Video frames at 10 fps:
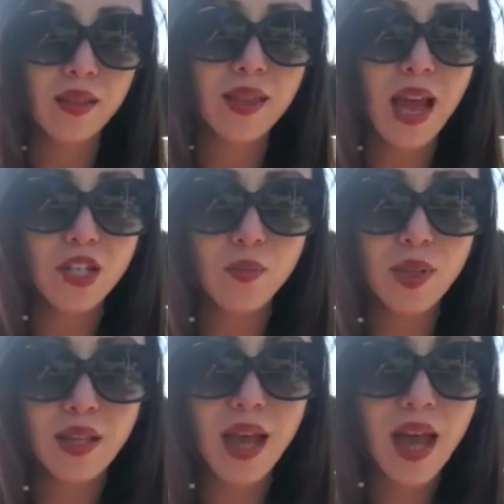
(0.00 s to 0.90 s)
That should
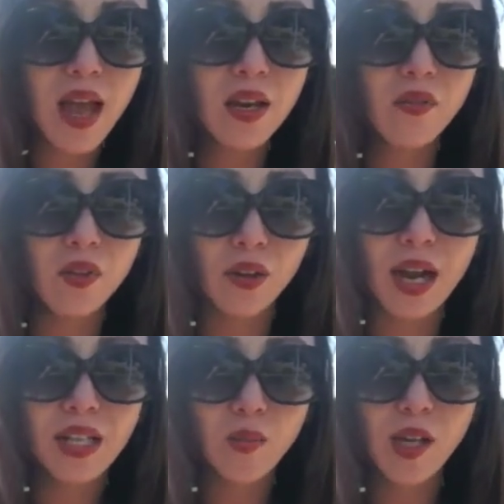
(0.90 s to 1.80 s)
be the end of your
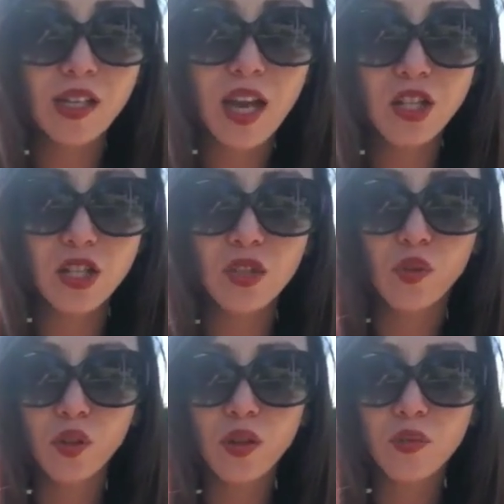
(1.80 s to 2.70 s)
expectations
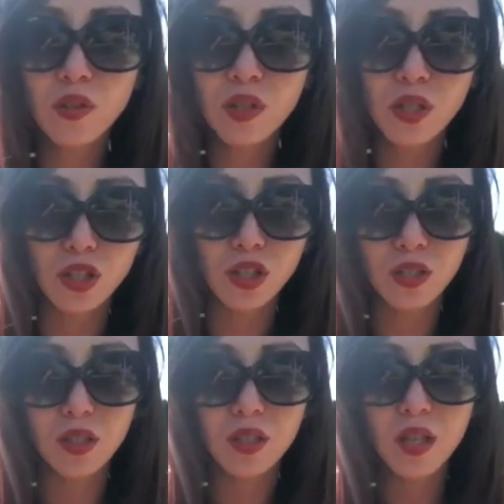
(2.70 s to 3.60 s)
for the
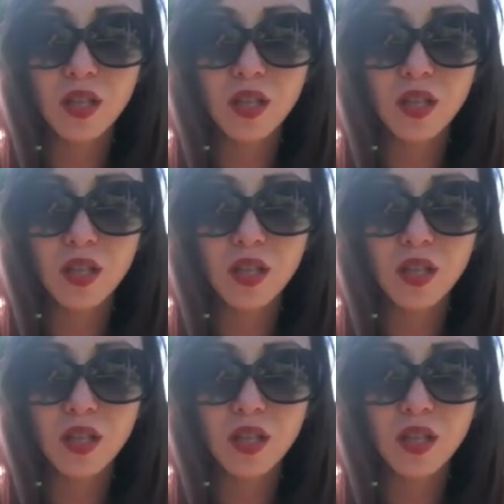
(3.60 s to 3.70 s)
musicians.